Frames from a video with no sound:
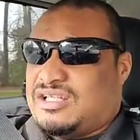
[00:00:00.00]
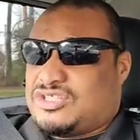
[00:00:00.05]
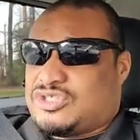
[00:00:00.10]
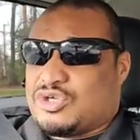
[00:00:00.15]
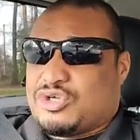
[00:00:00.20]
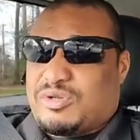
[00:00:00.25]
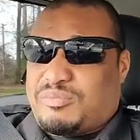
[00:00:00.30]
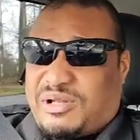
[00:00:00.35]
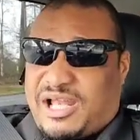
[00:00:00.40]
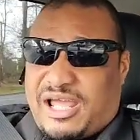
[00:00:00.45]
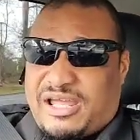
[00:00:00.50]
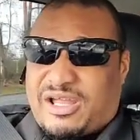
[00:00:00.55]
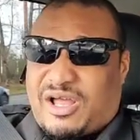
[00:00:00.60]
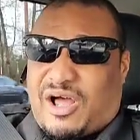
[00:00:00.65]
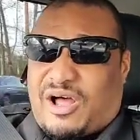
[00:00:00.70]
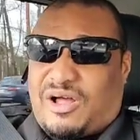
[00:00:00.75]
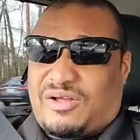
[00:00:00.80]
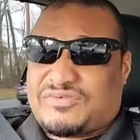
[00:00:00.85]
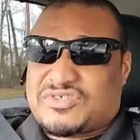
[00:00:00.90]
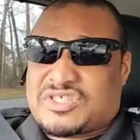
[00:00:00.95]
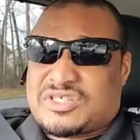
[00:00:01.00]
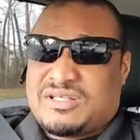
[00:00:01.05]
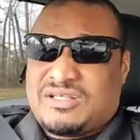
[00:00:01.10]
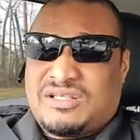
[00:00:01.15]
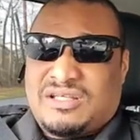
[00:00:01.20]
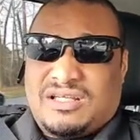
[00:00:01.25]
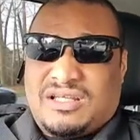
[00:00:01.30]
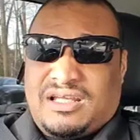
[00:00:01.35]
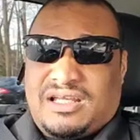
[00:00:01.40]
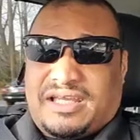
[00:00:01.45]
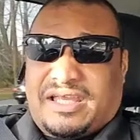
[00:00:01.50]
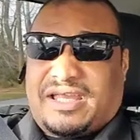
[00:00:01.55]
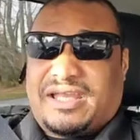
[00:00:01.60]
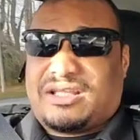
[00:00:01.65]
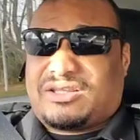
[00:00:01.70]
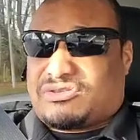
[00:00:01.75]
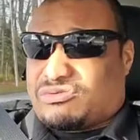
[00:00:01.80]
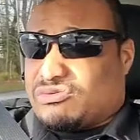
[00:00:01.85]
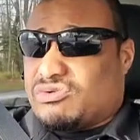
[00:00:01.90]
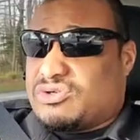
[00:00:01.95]
to the playoffs,
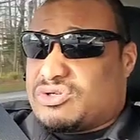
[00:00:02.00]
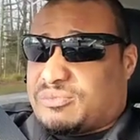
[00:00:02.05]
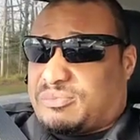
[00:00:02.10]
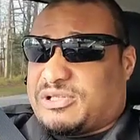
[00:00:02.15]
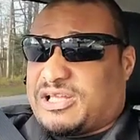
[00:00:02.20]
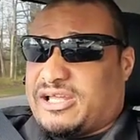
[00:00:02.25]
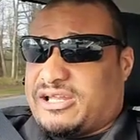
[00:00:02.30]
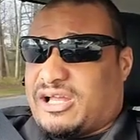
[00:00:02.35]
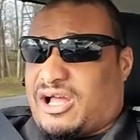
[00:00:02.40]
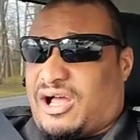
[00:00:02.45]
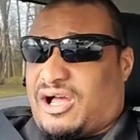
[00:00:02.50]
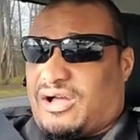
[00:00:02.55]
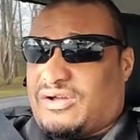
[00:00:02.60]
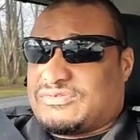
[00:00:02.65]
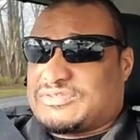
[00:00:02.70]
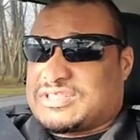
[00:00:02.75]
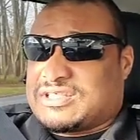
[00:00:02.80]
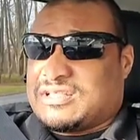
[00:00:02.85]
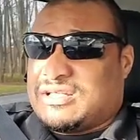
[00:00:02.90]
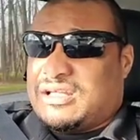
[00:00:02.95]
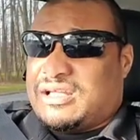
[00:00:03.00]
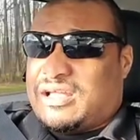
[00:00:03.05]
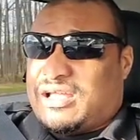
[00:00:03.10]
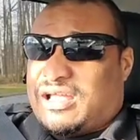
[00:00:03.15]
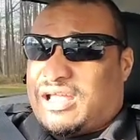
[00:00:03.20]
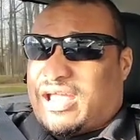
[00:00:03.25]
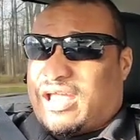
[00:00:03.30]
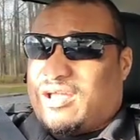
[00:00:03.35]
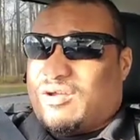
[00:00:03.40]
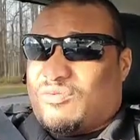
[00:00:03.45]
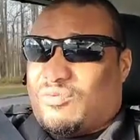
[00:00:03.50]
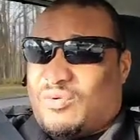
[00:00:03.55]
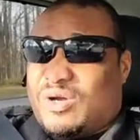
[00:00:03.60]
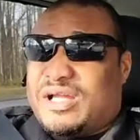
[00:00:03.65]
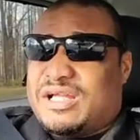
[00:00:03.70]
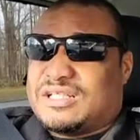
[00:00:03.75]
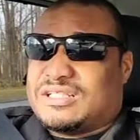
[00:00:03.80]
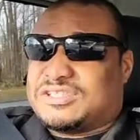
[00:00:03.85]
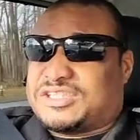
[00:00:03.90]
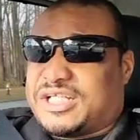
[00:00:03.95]
get through the playoffs, and
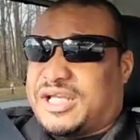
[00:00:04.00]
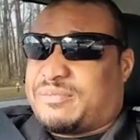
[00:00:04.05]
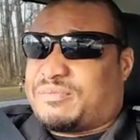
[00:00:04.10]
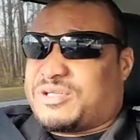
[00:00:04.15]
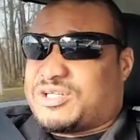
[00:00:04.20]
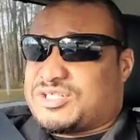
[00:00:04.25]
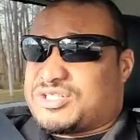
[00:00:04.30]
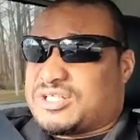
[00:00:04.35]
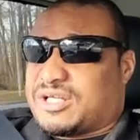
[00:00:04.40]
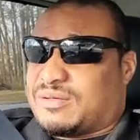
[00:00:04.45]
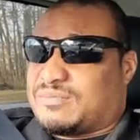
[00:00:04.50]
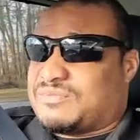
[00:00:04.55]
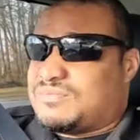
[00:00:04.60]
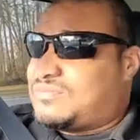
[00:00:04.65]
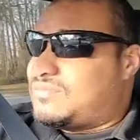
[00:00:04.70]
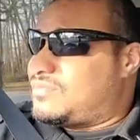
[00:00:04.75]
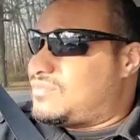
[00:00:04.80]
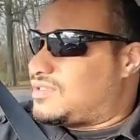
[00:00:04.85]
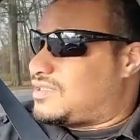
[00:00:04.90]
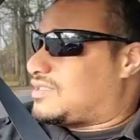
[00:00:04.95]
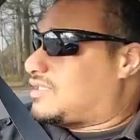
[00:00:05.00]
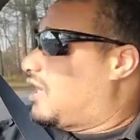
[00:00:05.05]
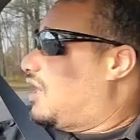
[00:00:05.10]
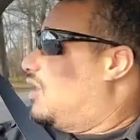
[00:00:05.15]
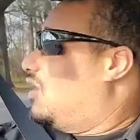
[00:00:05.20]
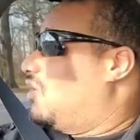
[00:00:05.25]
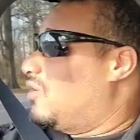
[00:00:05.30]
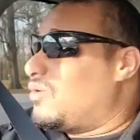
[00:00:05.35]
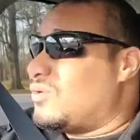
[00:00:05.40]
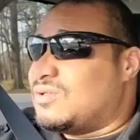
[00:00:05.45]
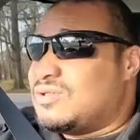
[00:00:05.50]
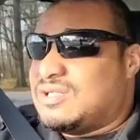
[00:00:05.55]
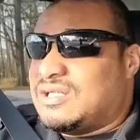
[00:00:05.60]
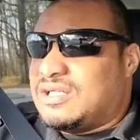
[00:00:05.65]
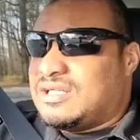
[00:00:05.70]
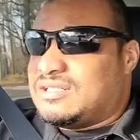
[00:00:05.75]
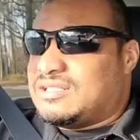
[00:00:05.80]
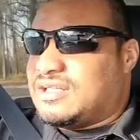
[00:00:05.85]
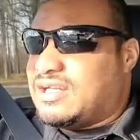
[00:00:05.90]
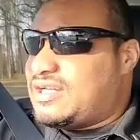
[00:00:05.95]
win a championship. So
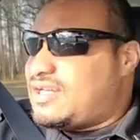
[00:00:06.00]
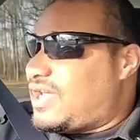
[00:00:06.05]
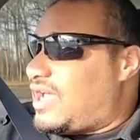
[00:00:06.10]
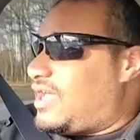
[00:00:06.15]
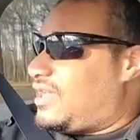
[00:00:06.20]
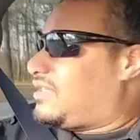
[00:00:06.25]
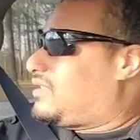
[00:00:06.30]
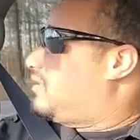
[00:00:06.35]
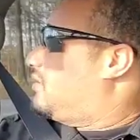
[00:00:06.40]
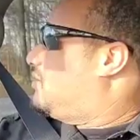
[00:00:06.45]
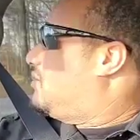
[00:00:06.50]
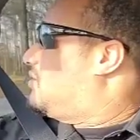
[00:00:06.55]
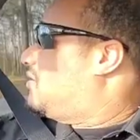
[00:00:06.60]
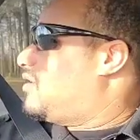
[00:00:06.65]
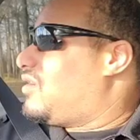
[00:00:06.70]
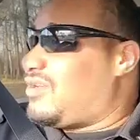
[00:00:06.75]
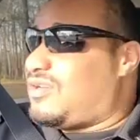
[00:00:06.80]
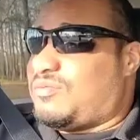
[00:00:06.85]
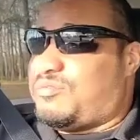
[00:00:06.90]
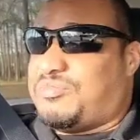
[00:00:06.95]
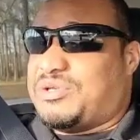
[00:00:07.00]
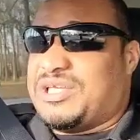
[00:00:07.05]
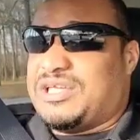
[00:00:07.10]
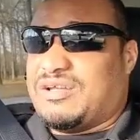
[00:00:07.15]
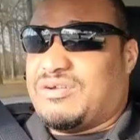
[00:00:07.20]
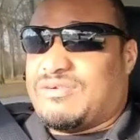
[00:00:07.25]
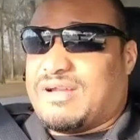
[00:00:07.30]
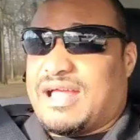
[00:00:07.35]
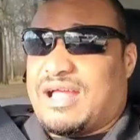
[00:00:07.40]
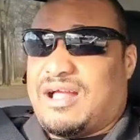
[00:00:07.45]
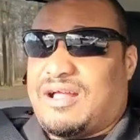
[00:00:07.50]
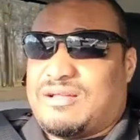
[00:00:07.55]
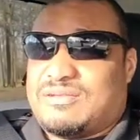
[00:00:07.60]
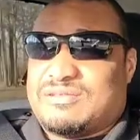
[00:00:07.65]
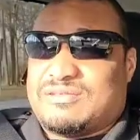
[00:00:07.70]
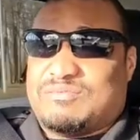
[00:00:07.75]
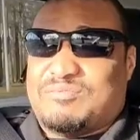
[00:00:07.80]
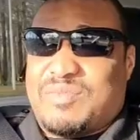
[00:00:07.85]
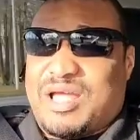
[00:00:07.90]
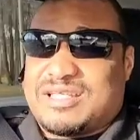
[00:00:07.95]
they're not going to be
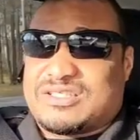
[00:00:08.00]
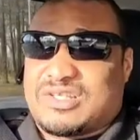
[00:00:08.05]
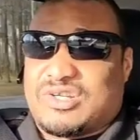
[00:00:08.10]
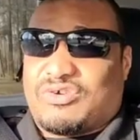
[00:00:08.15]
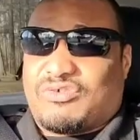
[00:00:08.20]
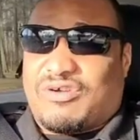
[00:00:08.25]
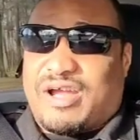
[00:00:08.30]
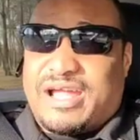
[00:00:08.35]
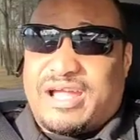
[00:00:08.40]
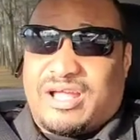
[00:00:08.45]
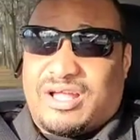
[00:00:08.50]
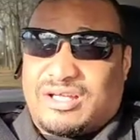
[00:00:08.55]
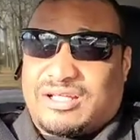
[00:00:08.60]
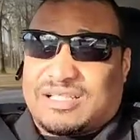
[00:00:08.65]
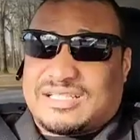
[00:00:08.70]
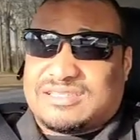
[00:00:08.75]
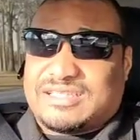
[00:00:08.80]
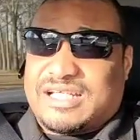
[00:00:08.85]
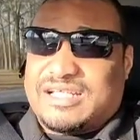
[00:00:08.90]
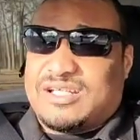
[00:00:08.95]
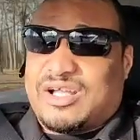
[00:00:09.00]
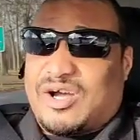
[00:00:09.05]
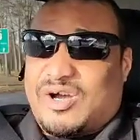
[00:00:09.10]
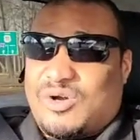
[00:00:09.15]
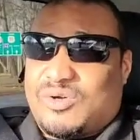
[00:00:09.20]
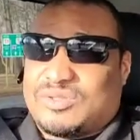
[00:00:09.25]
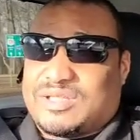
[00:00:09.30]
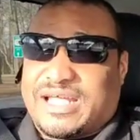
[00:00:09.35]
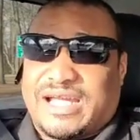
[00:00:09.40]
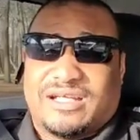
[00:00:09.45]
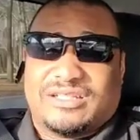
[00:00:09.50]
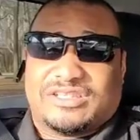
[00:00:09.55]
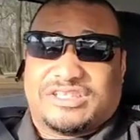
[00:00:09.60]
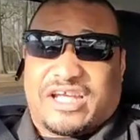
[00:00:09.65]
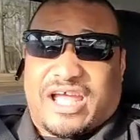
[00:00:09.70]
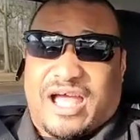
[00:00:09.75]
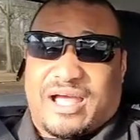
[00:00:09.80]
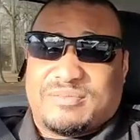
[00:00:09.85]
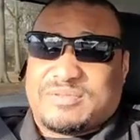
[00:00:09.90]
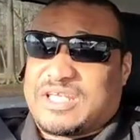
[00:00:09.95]
around messing around, because they know their
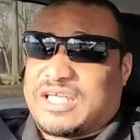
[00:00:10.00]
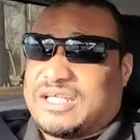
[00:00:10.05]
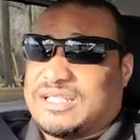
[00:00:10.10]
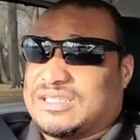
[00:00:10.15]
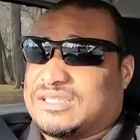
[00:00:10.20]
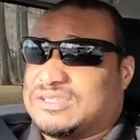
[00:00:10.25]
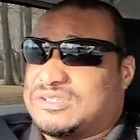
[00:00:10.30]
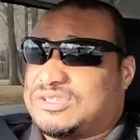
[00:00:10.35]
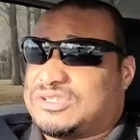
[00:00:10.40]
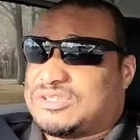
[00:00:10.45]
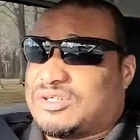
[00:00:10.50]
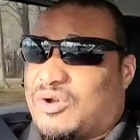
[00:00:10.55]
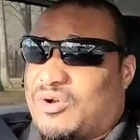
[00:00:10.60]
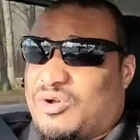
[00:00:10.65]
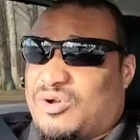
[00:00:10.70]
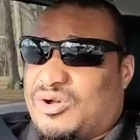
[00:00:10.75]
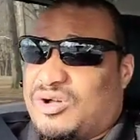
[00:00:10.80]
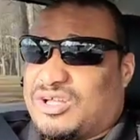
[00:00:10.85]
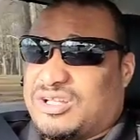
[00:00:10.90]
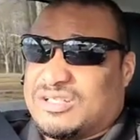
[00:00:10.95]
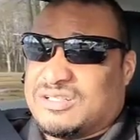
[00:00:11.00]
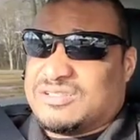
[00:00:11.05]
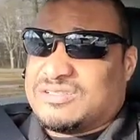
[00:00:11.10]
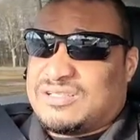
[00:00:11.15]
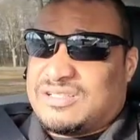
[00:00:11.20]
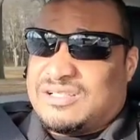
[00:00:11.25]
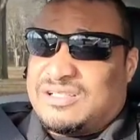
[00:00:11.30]
jobs hinge on